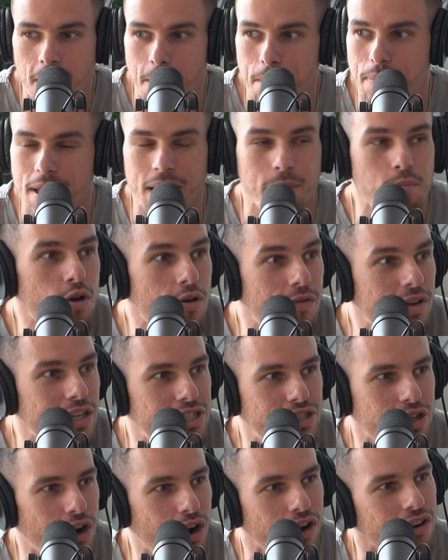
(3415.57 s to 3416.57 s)
big movie
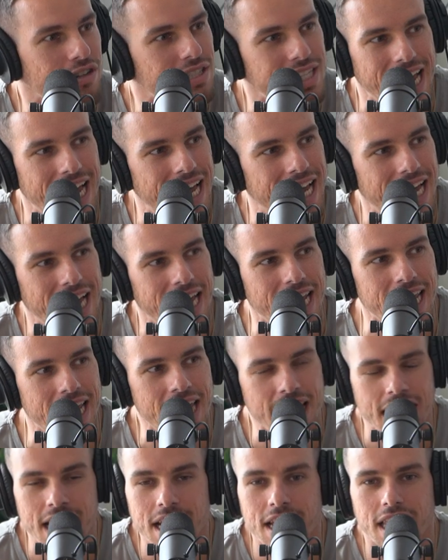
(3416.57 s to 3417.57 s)
stars and
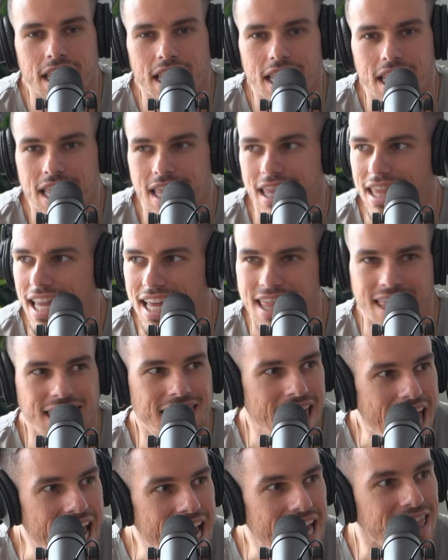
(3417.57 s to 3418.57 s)
like
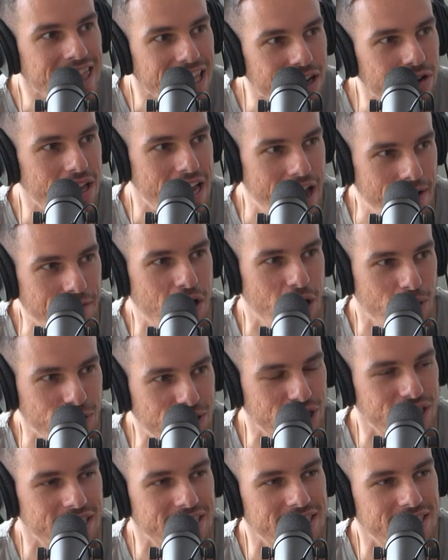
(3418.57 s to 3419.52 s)
they literally have coaches.